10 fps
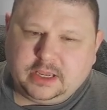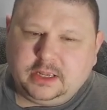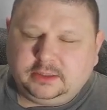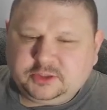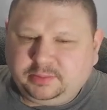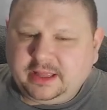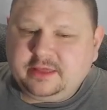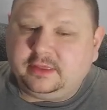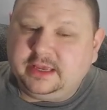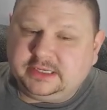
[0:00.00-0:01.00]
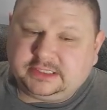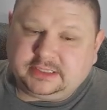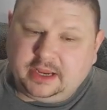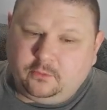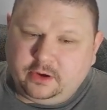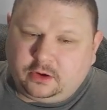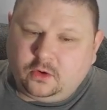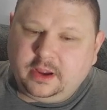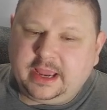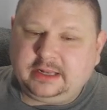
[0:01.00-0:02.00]
Let's play this, and we'll go
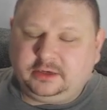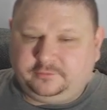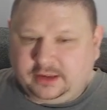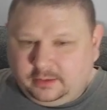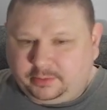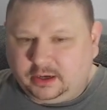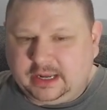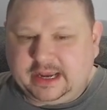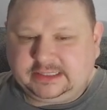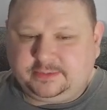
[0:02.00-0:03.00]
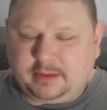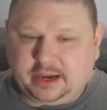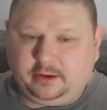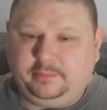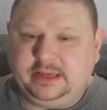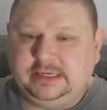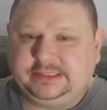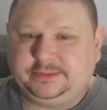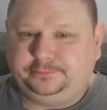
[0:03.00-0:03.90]
ahead and develop our last minor piece.